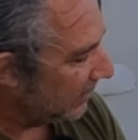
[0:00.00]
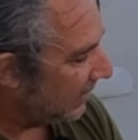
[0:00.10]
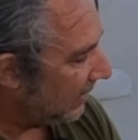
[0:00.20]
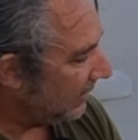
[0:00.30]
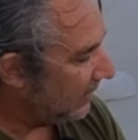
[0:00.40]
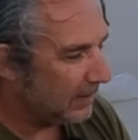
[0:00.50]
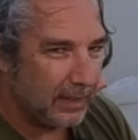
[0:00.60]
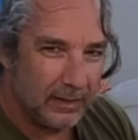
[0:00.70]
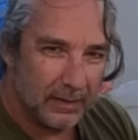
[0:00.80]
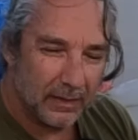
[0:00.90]
and then
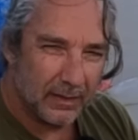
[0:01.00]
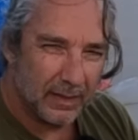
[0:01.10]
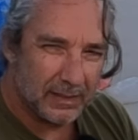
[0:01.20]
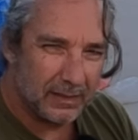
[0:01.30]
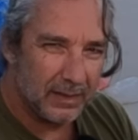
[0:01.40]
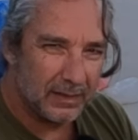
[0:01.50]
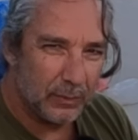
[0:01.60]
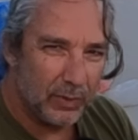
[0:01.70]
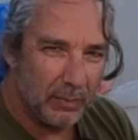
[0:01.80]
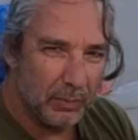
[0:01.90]
I, I
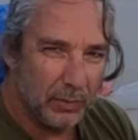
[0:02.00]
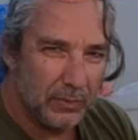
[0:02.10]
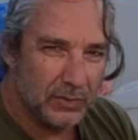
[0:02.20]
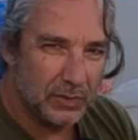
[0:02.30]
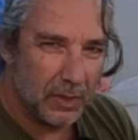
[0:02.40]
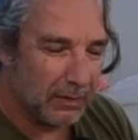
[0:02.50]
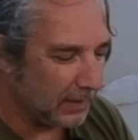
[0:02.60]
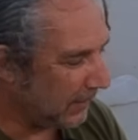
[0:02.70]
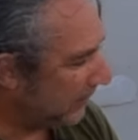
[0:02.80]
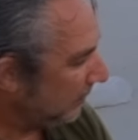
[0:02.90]
selected reboot
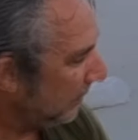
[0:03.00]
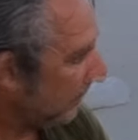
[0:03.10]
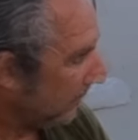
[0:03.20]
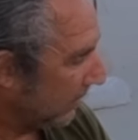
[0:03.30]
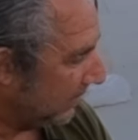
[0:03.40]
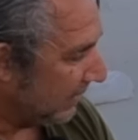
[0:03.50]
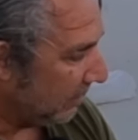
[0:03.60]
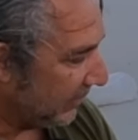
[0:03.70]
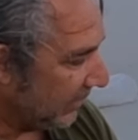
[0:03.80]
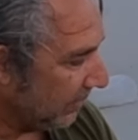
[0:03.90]
Starlink and now
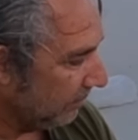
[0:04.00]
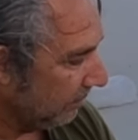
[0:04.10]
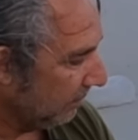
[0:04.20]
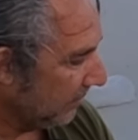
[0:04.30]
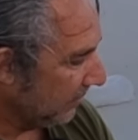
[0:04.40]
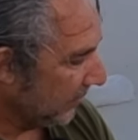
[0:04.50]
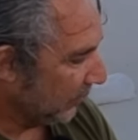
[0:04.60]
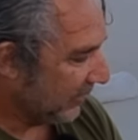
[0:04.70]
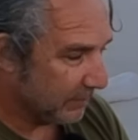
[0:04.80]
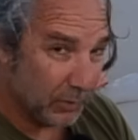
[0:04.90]
I'm gonna
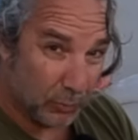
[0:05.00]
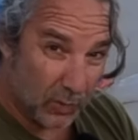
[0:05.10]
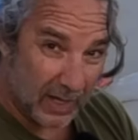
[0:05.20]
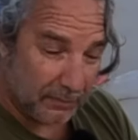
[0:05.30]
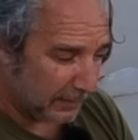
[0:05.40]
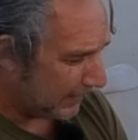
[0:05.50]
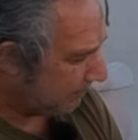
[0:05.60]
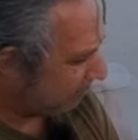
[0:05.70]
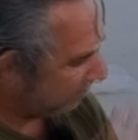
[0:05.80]
reboot Wi-Fi.